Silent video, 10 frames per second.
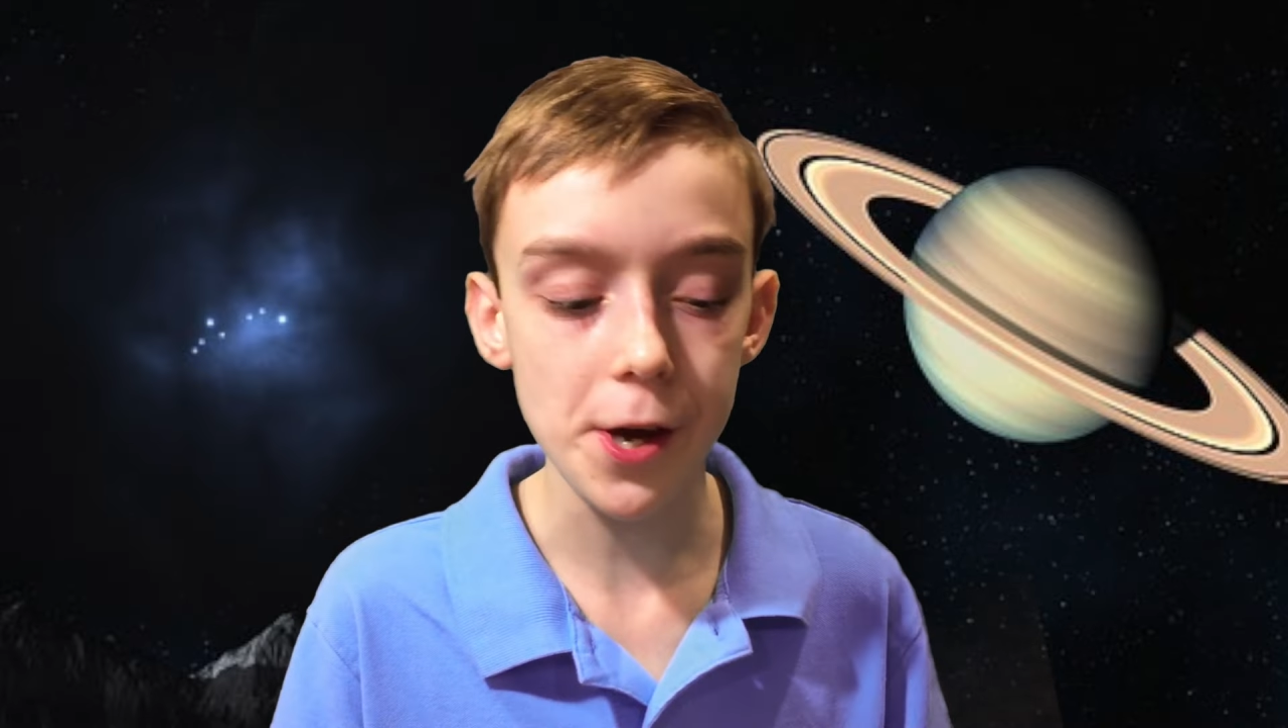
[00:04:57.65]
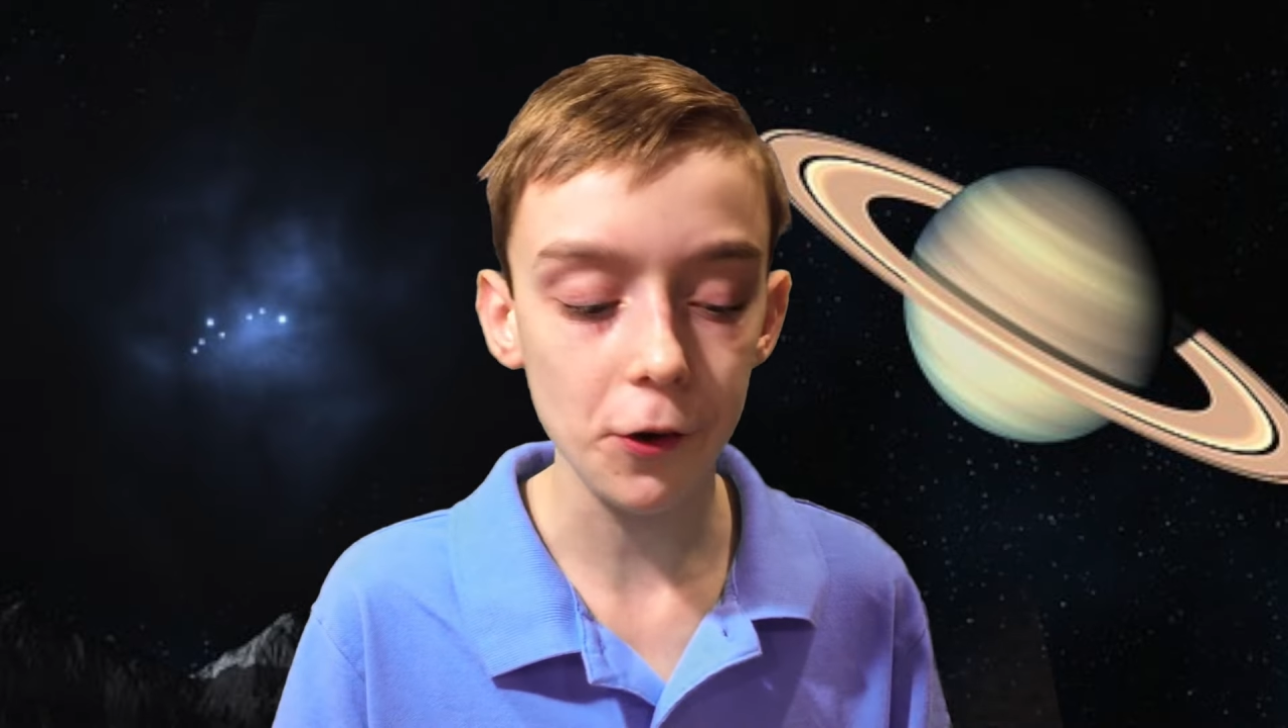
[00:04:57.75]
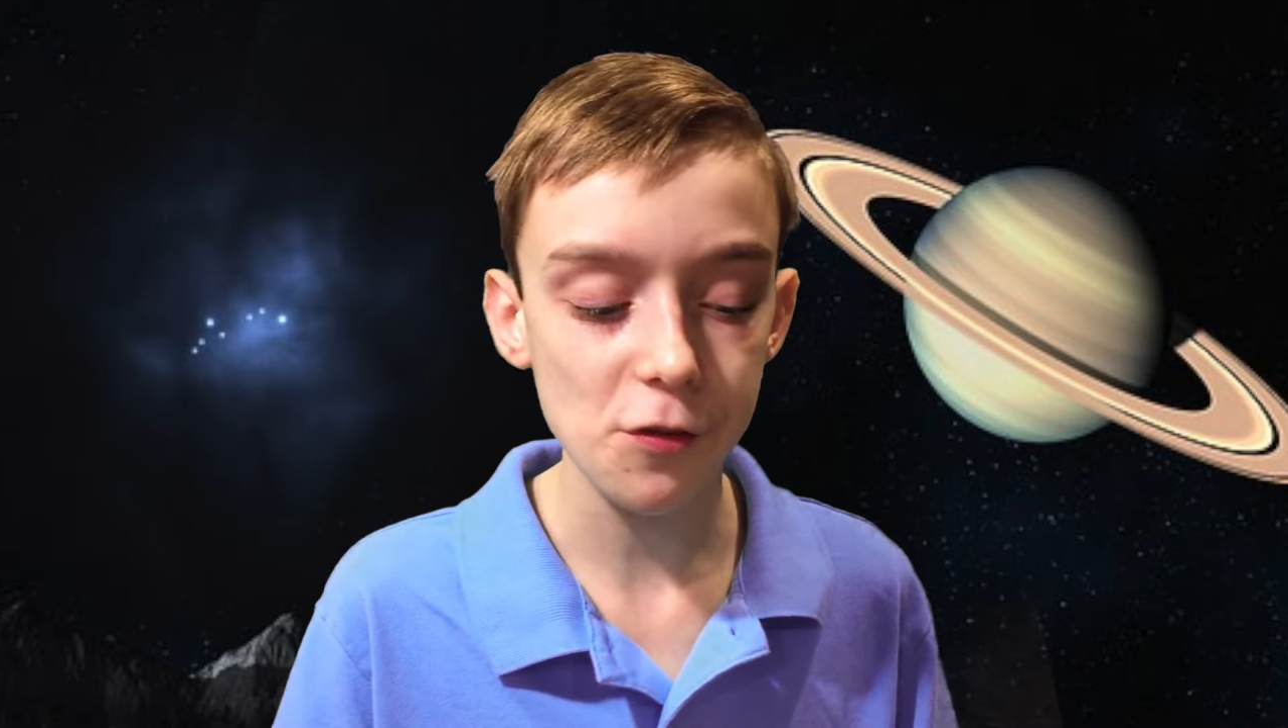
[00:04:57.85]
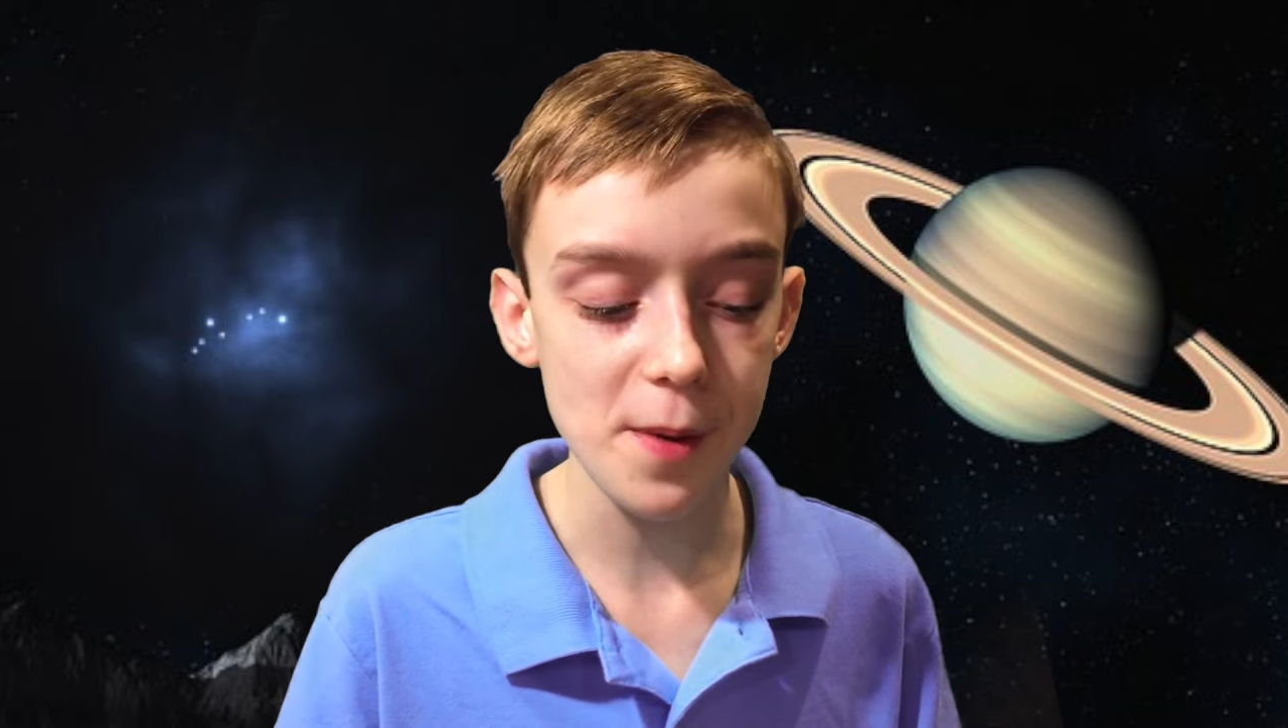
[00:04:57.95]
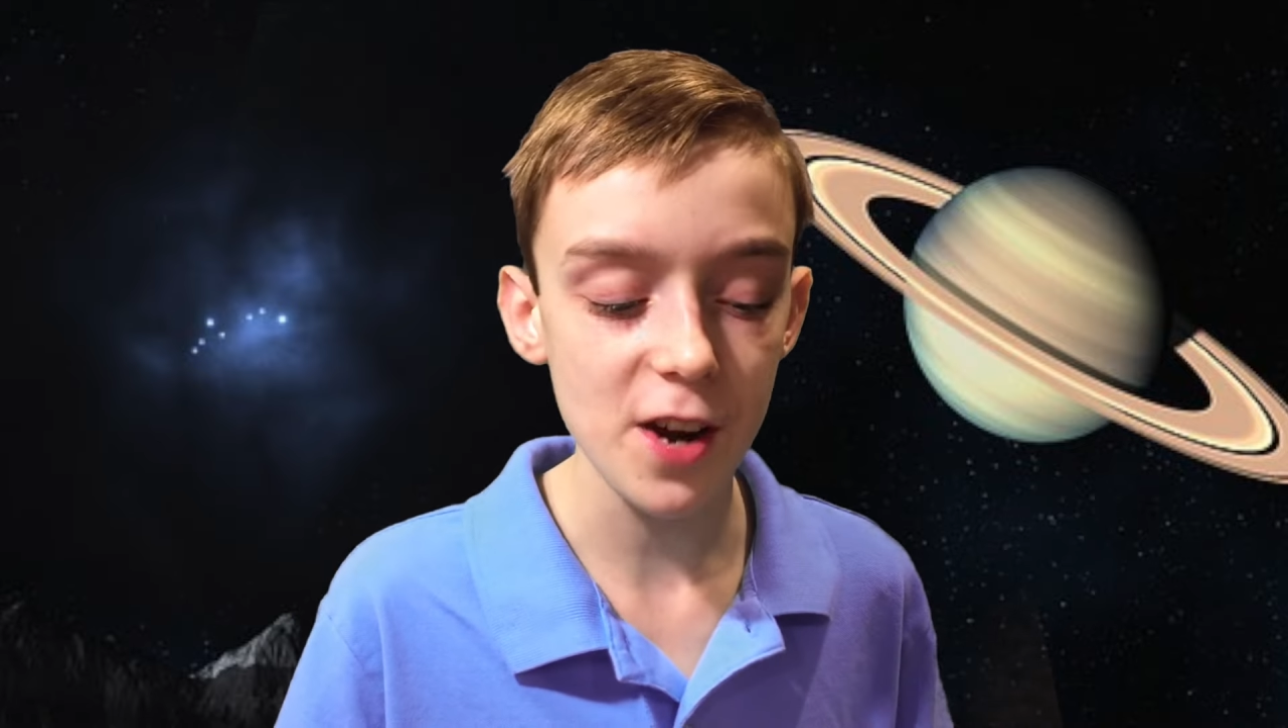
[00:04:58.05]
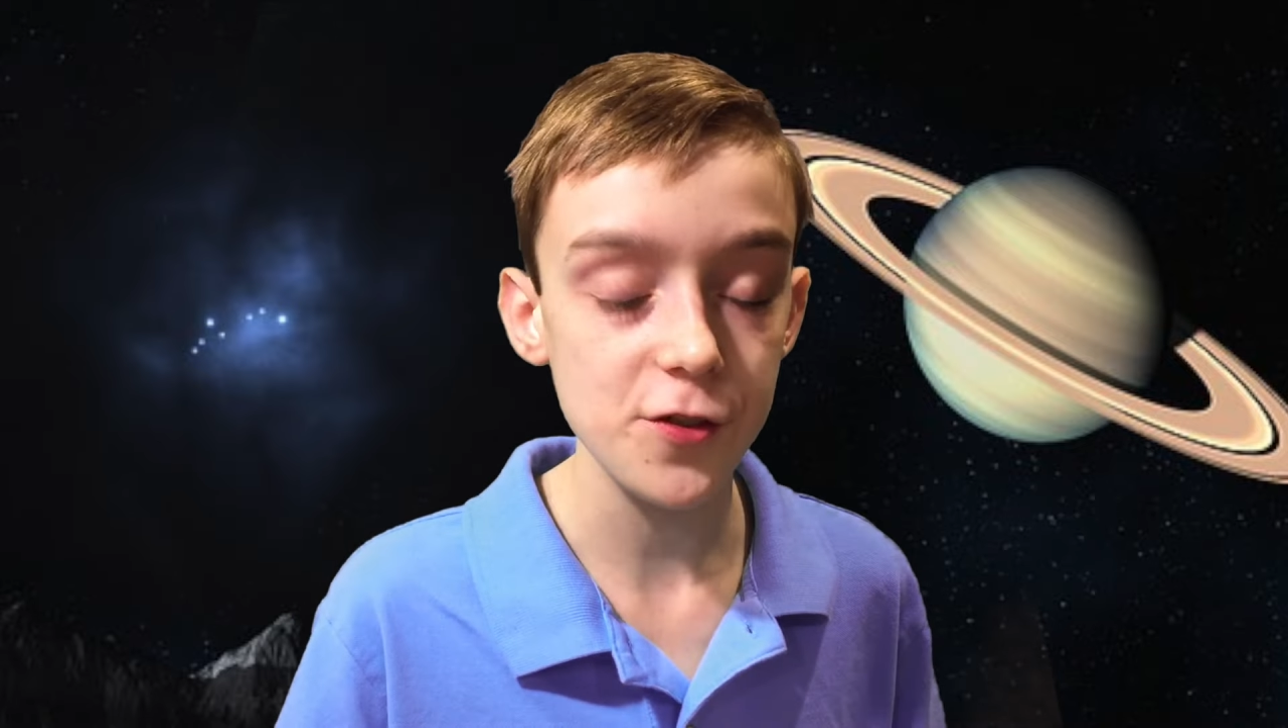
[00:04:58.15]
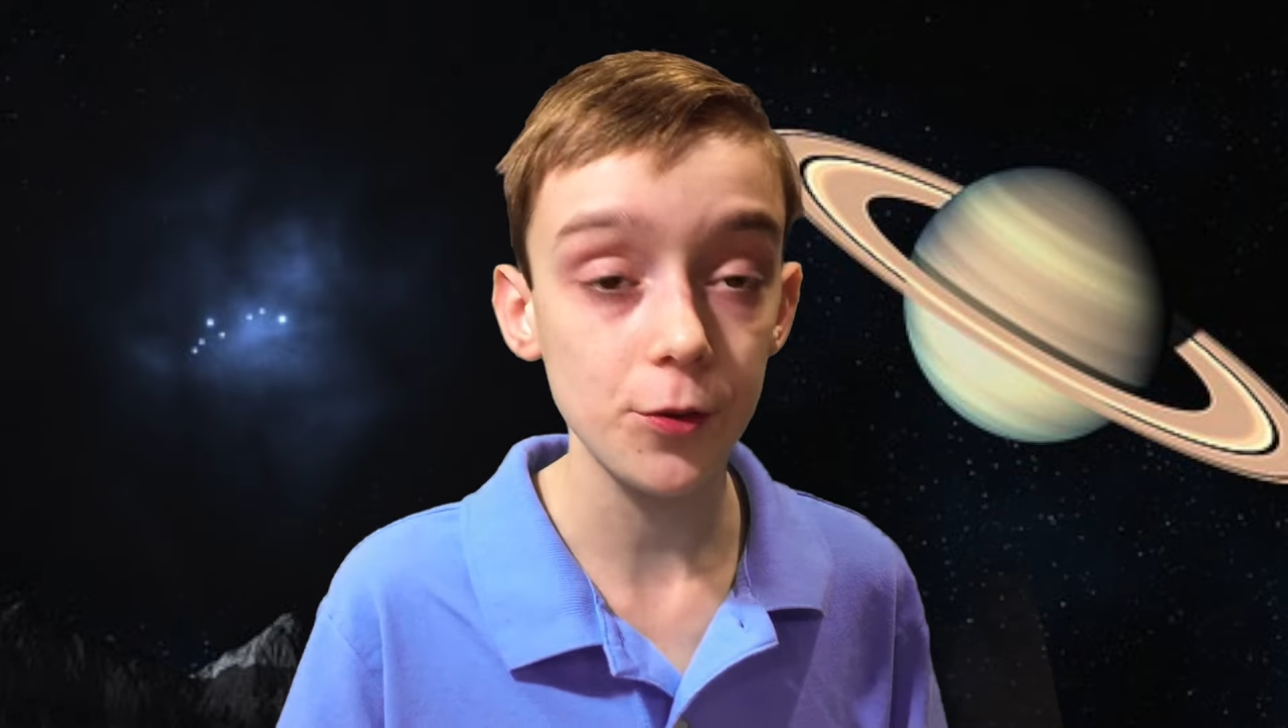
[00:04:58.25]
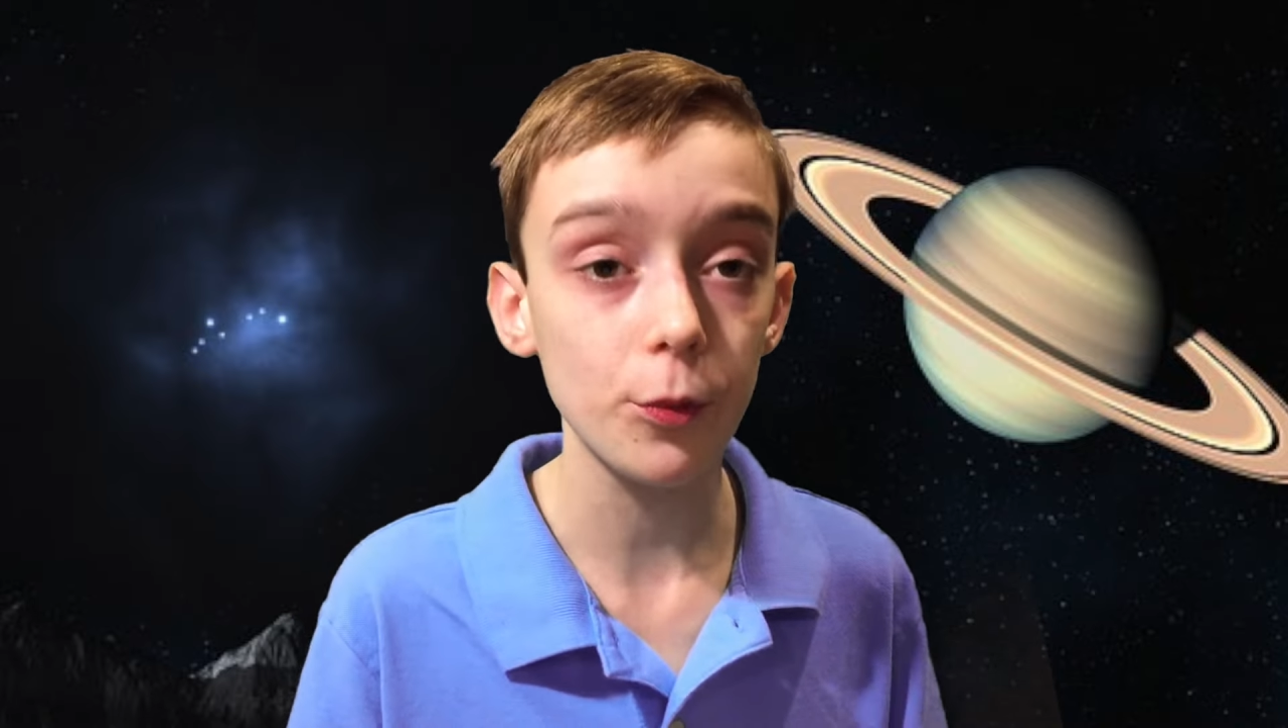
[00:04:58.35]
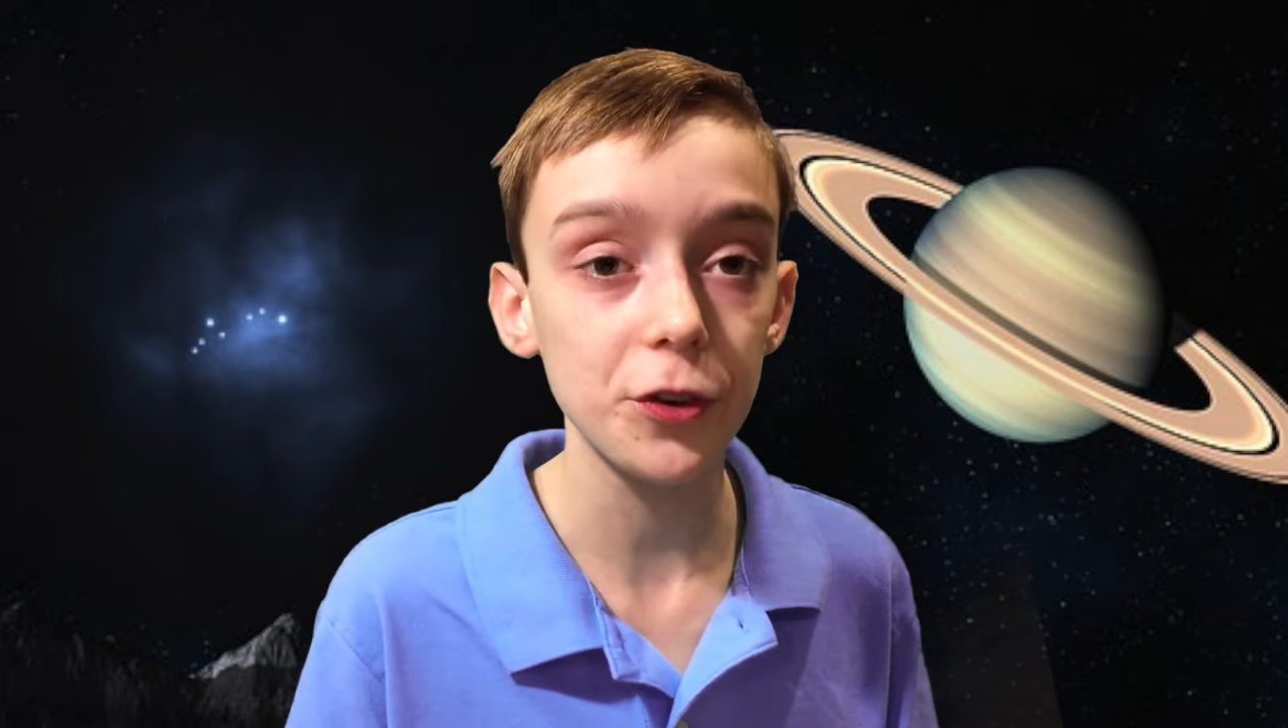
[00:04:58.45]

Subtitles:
expansion